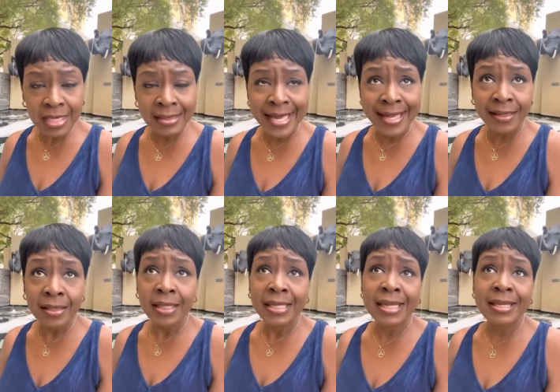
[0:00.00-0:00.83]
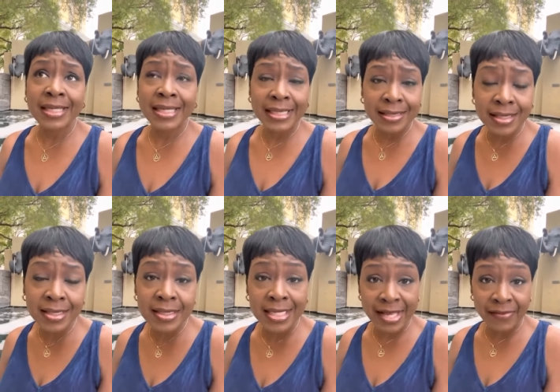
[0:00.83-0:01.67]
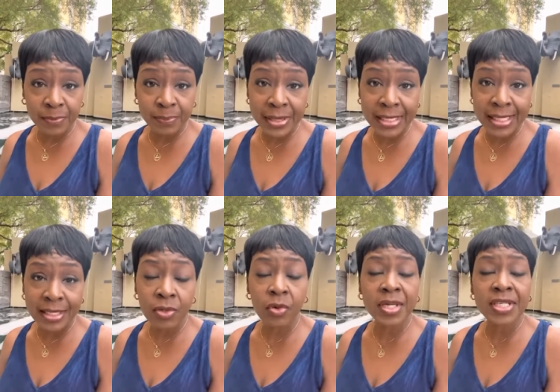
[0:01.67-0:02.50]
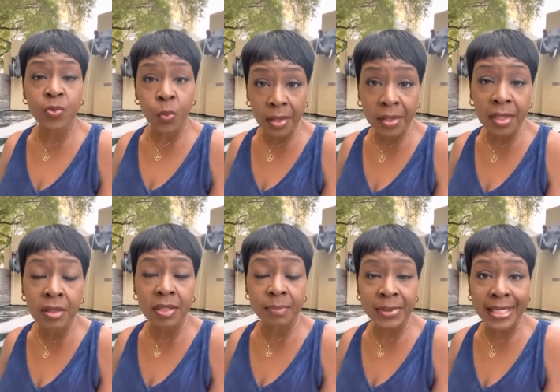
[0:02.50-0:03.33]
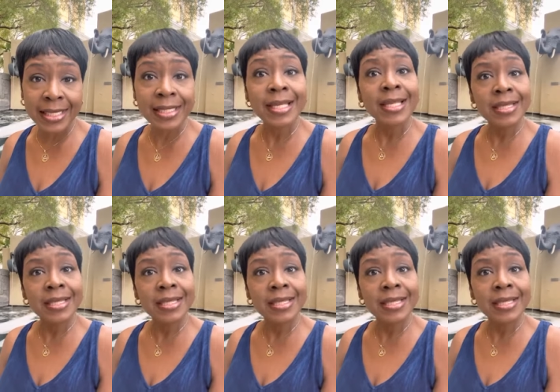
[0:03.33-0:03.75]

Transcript: that either he doesn't have a plan or he's working on a plan,